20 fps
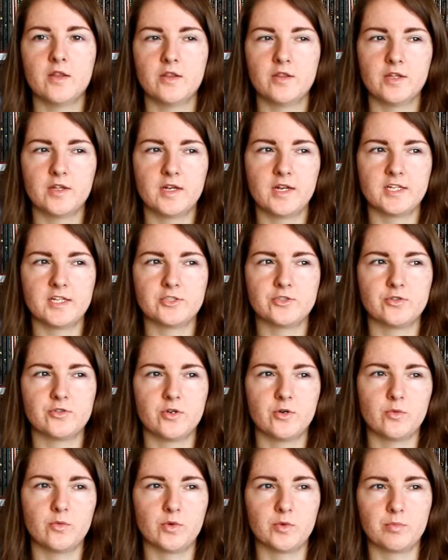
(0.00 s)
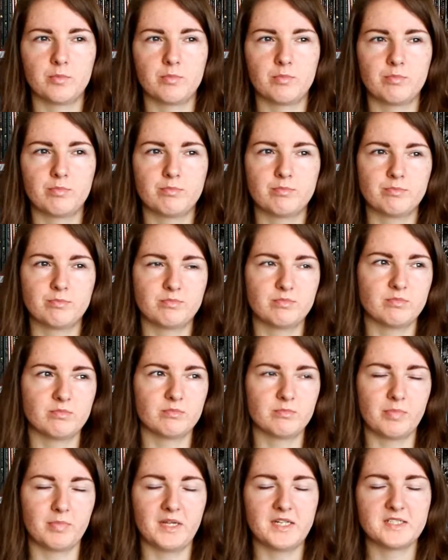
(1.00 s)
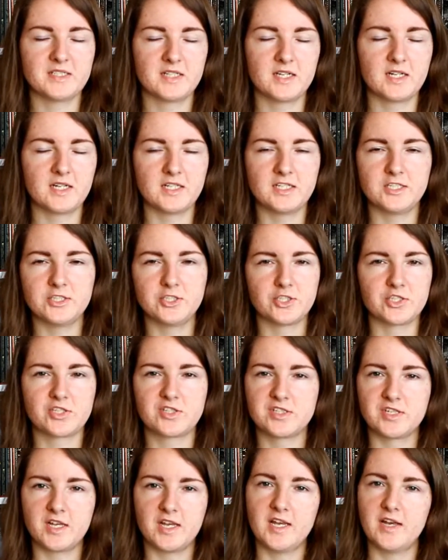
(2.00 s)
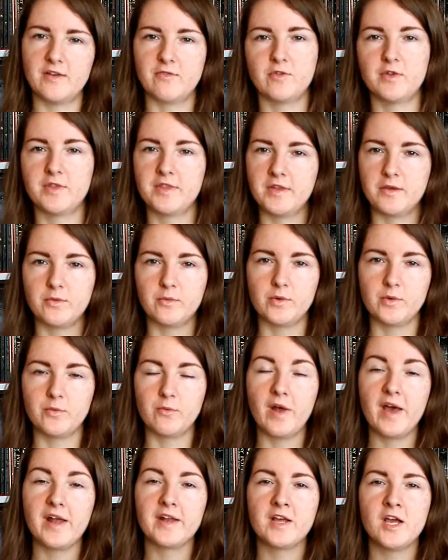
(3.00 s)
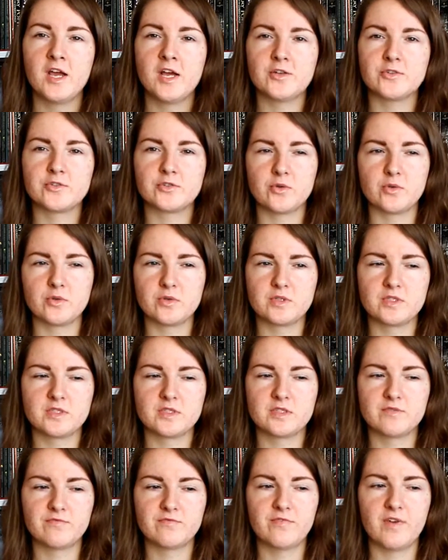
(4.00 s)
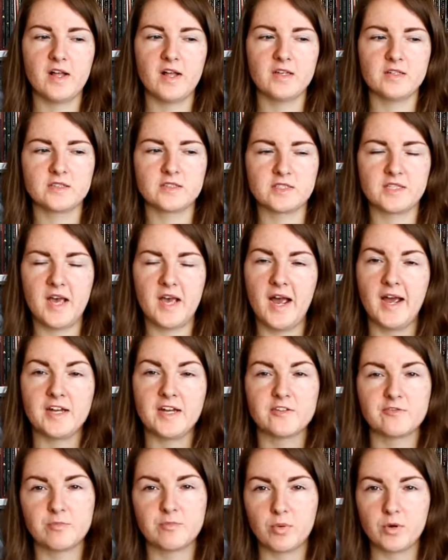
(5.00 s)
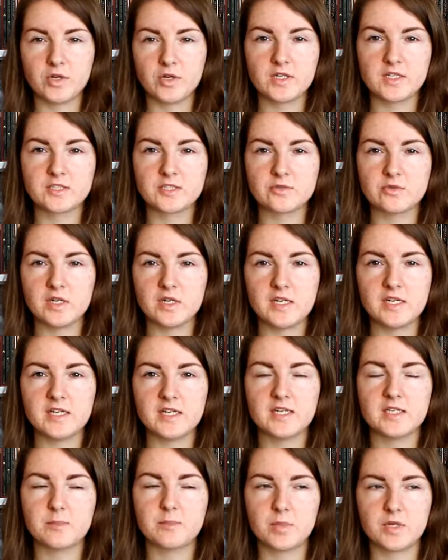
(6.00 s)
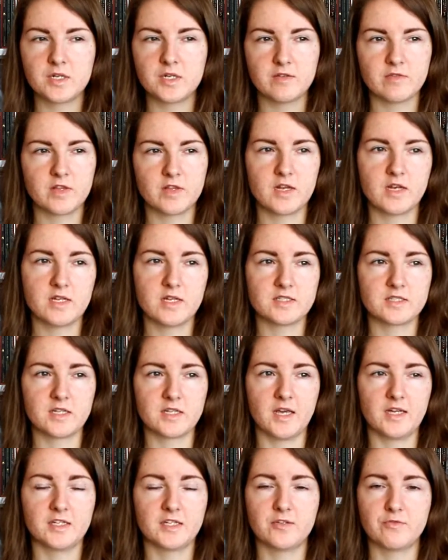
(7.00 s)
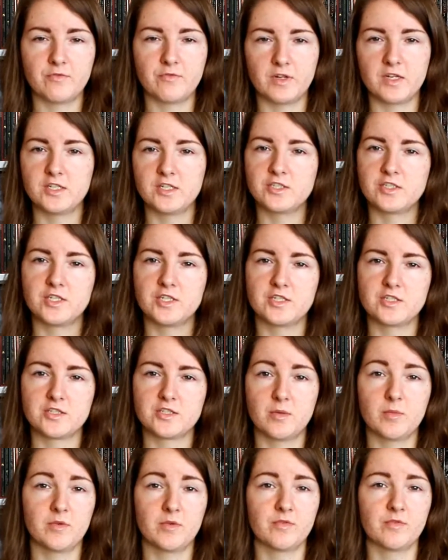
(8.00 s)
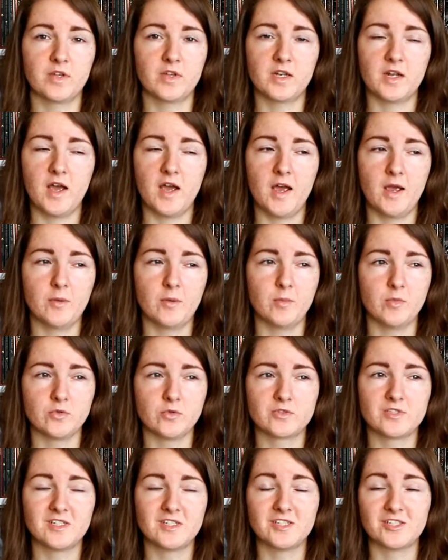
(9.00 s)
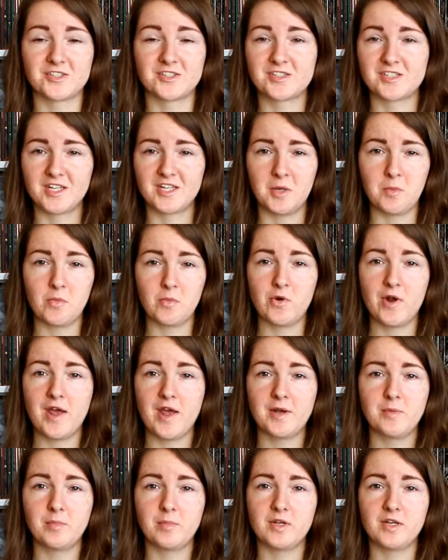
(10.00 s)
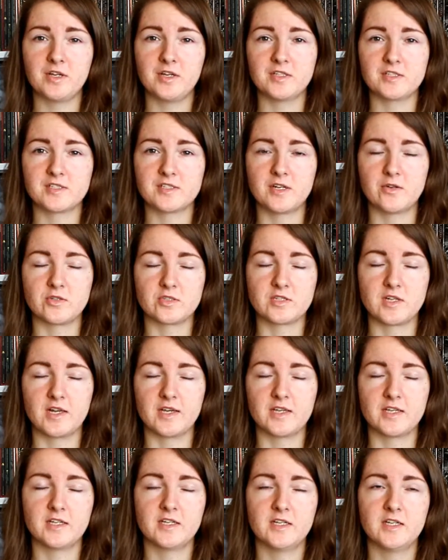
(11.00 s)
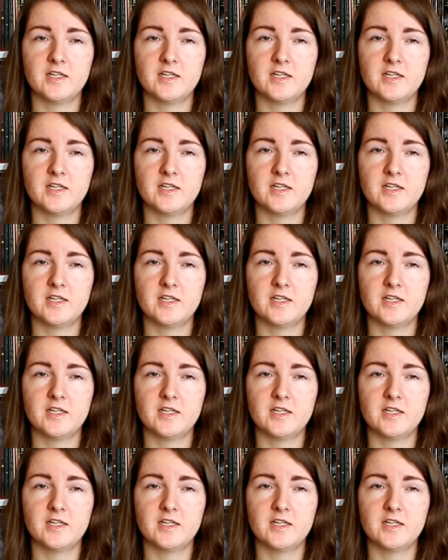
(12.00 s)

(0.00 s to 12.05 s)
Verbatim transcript: the lecturer would basically just say everything we read so it felt kind of pointless reading it but nevertheless I did finish it. Some of it I mostly just skim read because I was like